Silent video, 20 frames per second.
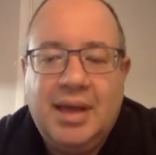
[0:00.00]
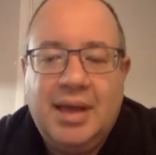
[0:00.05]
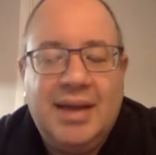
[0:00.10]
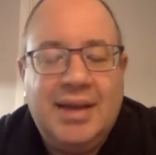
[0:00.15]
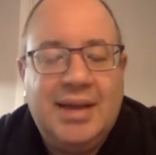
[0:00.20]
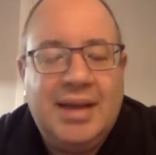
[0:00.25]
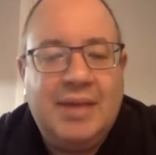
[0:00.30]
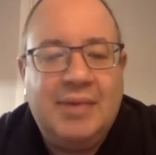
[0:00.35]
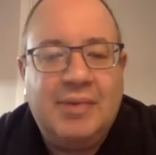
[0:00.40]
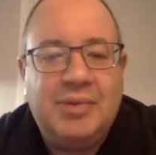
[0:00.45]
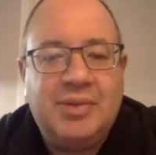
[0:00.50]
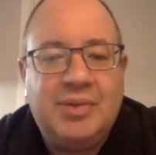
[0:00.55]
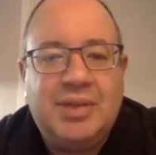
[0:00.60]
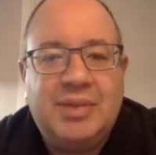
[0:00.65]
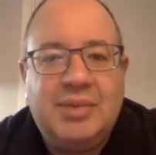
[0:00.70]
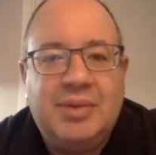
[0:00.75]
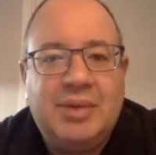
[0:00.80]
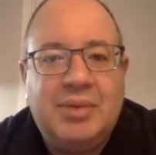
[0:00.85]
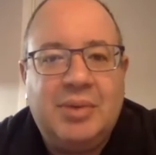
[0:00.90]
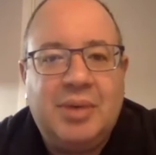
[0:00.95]
and then we'll
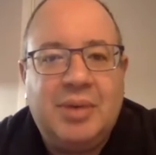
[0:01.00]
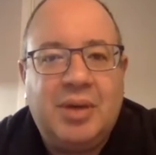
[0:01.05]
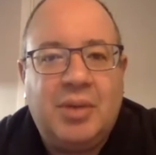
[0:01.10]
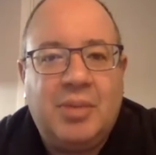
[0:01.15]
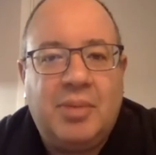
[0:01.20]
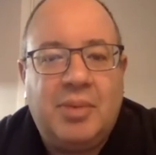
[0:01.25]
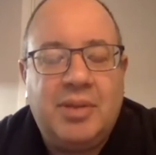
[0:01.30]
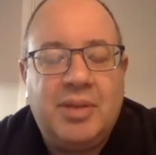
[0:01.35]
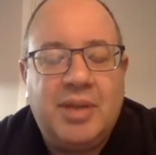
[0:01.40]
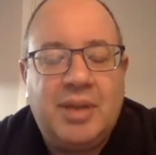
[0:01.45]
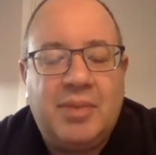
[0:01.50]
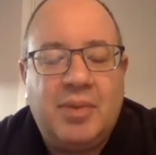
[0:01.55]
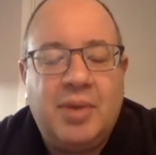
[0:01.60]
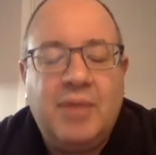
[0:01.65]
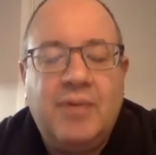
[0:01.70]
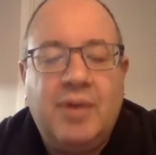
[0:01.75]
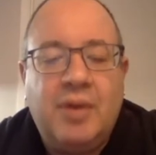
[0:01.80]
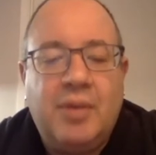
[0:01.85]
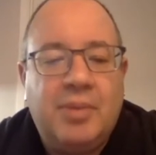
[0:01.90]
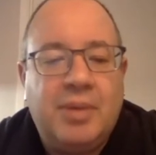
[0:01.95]
see what opens up.
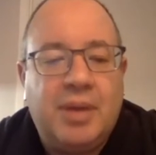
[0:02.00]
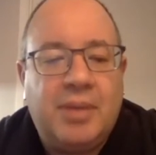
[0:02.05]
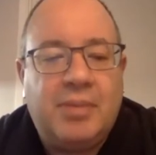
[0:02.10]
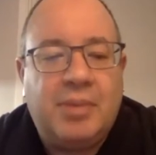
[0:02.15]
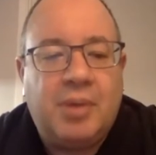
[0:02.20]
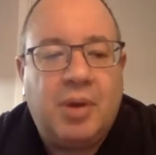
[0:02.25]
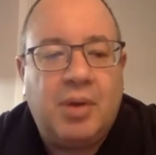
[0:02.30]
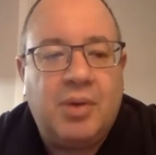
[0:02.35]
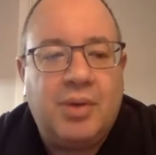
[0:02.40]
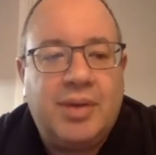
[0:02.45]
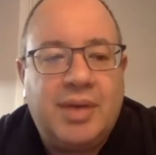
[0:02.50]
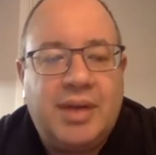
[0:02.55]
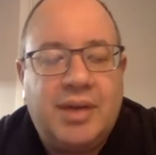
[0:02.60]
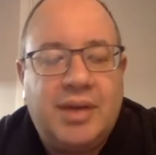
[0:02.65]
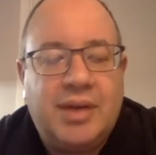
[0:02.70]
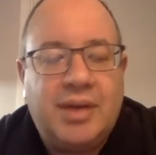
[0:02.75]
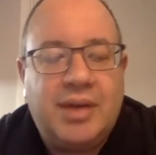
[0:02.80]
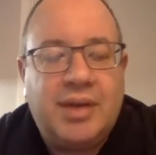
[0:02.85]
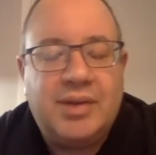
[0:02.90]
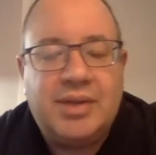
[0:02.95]
We've opened up our
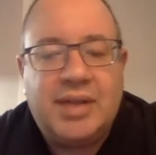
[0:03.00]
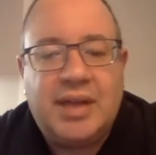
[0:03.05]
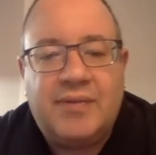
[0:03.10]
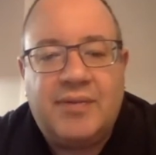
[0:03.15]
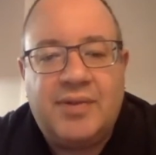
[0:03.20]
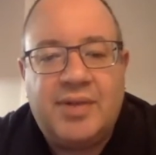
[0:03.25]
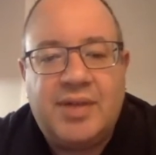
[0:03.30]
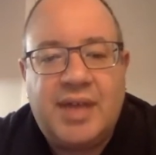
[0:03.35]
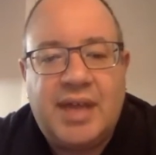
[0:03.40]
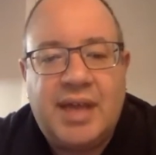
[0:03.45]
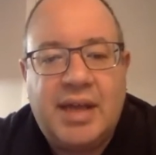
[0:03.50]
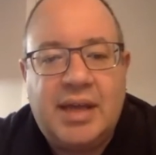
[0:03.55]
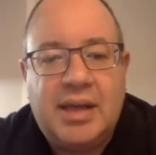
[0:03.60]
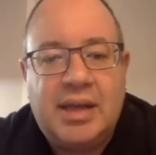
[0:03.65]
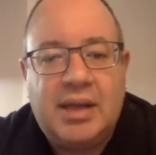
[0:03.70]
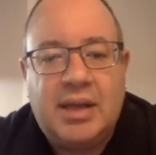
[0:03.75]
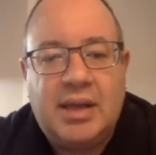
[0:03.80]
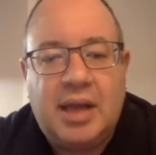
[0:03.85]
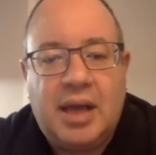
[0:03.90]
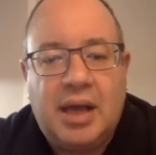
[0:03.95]
hotels again for
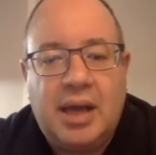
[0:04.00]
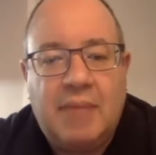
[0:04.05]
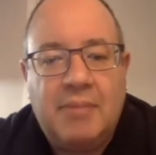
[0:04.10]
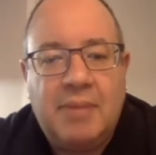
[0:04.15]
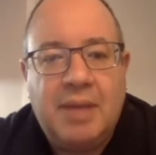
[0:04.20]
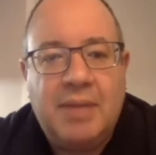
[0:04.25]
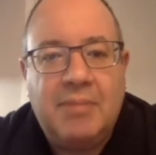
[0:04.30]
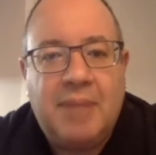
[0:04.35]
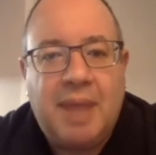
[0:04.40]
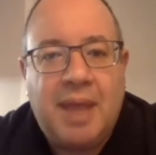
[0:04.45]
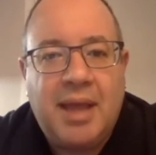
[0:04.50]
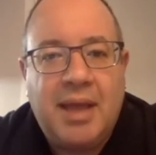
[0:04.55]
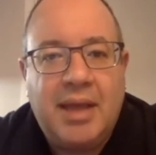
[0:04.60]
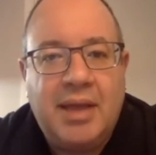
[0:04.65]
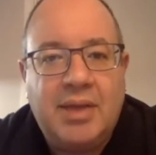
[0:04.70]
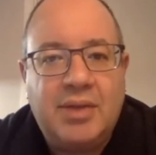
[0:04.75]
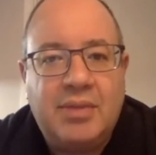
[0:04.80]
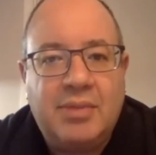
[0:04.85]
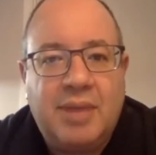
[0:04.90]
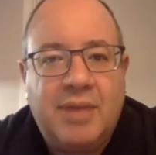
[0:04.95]
sale
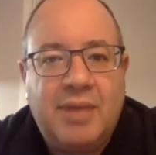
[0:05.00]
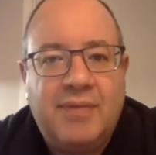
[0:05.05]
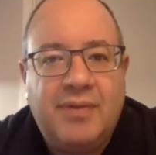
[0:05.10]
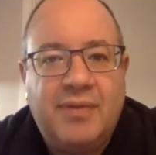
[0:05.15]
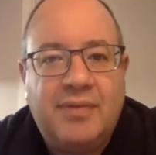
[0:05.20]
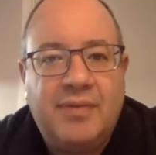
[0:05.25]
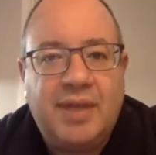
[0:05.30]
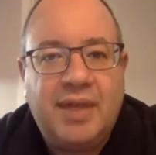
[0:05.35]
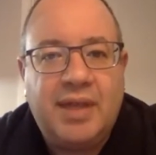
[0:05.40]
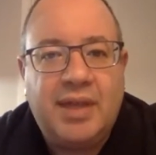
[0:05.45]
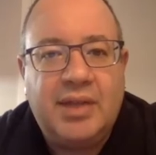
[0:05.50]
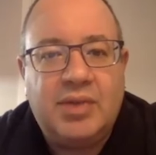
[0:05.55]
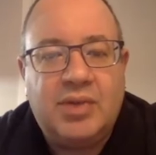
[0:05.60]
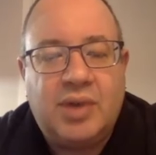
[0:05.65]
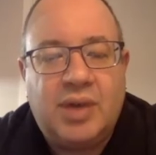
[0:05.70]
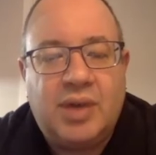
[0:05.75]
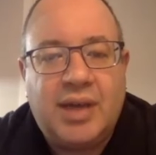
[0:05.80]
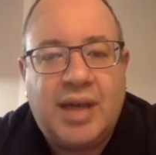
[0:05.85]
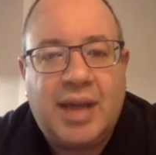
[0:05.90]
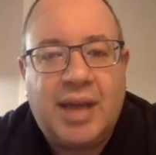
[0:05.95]
mid-May, so May 15th,
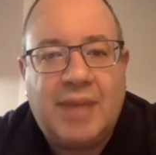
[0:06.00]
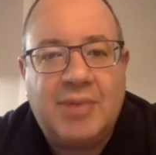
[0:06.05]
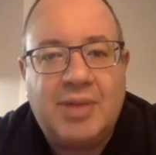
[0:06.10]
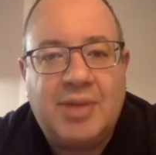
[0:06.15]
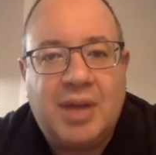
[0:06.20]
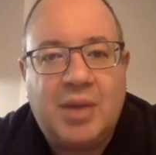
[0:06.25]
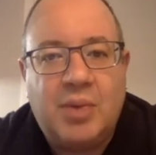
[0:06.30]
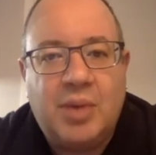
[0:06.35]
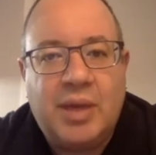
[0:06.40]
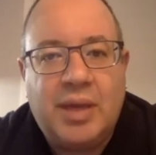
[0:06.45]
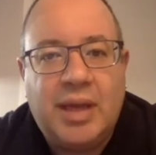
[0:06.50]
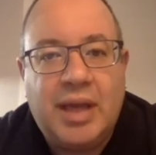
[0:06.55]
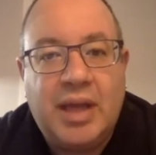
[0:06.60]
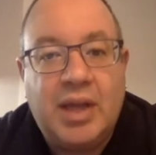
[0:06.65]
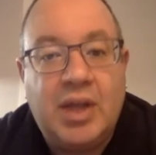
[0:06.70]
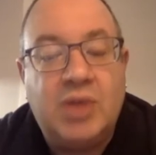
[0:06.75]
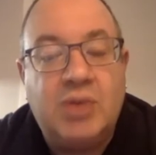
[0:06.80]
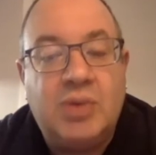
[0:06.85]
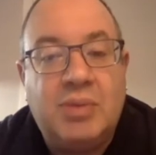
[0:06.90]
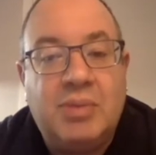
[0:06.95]
try to capture that
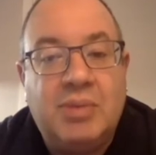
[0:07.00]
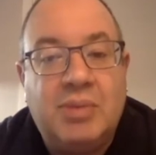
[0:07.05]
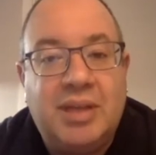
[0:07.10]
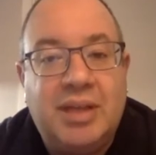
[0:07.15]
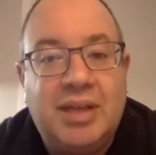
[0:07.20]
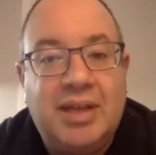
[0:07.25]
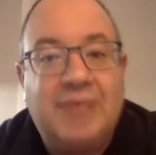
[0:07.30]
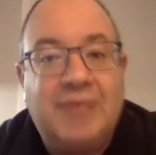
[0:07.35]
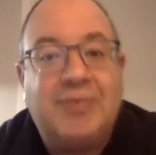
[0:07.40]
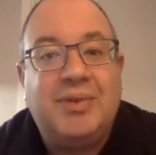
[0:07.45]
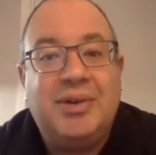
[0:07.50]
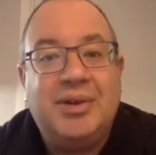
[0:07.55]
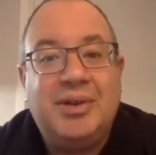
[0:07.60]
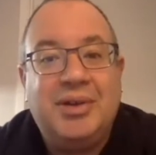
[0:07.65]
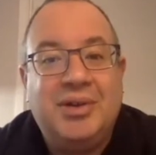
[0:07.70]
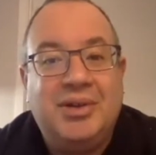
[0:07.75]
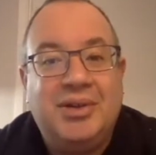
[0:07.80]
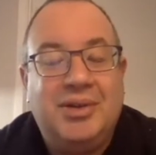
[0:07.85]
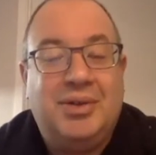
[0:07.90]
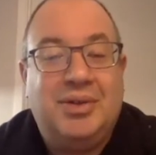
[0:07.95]
weekend because we believe
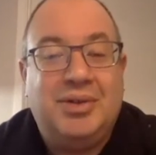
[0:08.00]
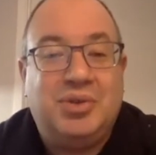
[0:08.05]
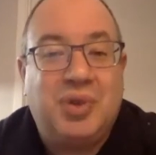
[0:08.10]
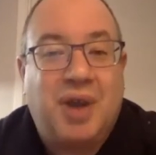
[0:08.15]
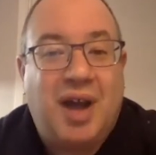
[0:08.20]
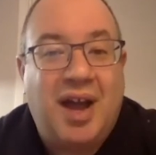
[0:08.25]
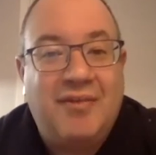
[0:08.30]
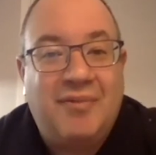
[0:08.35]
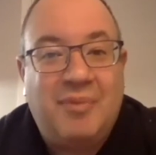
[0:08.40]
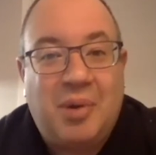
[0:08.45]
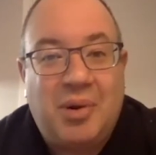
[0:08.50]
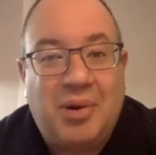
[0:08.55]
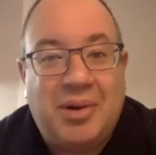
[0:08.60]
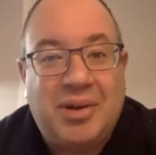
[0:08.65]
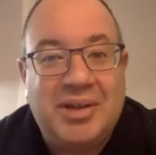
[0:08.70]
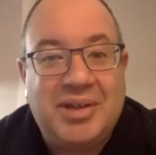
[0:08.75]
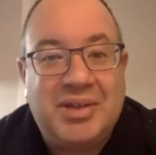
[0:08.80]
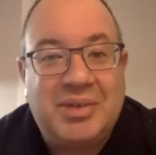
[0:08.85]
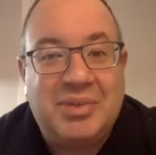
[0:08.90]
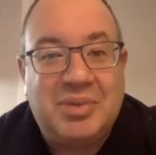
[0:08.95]
drive
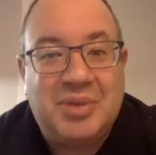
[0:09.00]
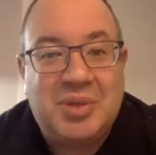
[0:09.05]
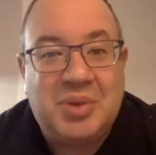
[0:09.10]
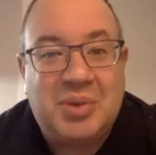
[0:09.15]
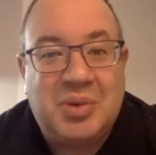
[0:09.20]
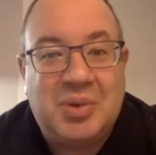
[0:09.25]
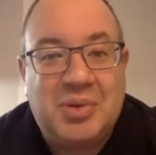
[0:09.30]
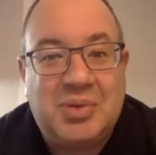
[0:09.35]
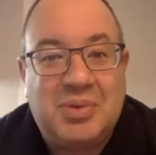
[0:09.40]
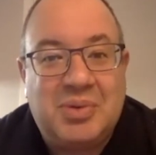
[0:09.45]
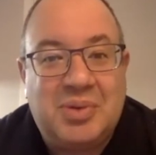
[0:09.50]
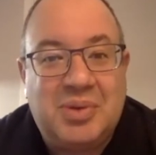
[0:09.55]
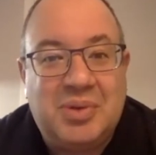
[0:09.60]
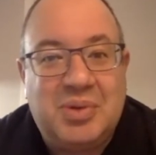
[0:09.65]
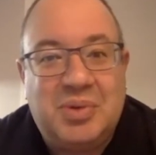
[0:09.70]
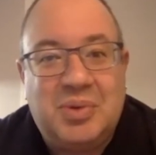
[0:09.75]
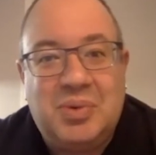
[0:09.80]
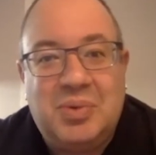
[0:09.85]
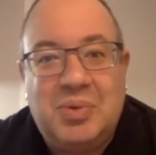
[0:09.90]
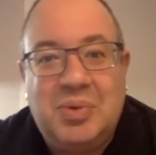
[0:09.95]
markets and resorts will
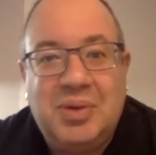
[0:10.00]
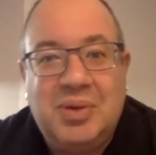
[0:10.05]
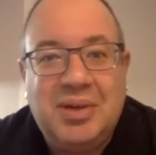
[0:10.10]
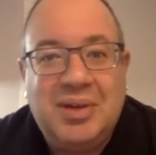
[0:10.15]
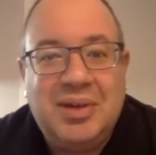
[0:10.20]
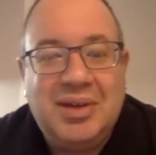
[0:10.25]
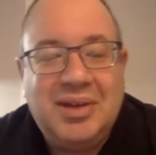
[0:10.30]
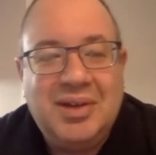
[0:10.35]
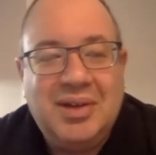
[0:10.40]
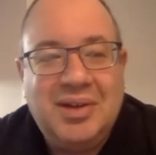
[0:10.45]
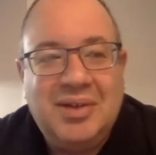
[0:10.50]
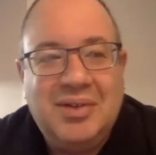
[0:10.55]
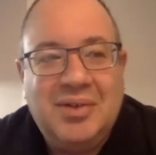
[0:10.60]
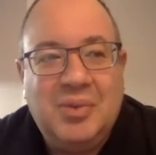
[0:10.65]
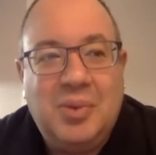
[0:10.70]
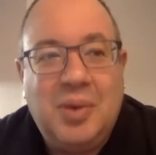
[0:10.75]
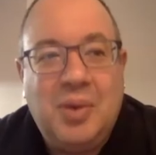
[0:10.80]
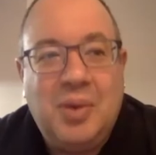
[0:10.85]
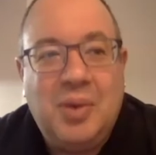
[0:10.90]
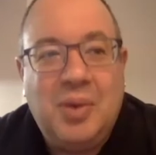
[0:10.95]
do
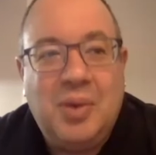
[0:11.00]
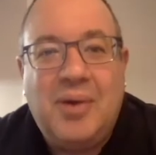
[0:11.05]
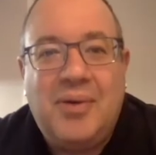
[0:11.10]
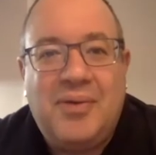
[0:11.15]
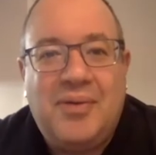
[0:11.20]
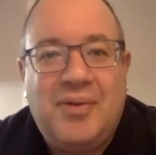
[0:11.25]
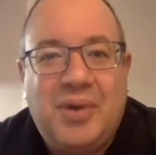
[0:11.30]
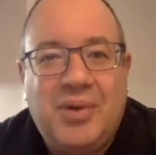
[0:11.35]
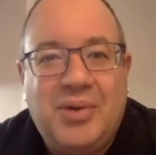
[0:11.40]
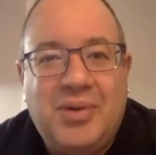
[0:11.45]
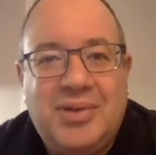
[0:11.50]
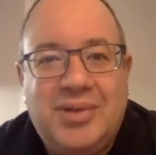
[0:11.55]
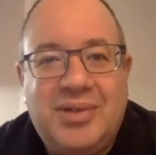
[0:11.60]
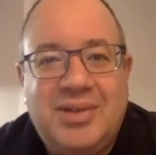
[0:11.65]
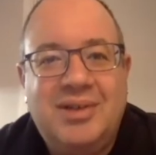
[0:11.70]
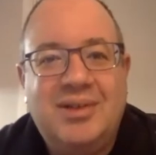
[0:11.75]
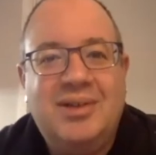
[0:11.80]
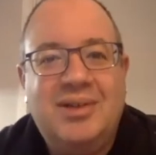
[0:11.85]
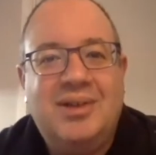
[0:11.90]
well first.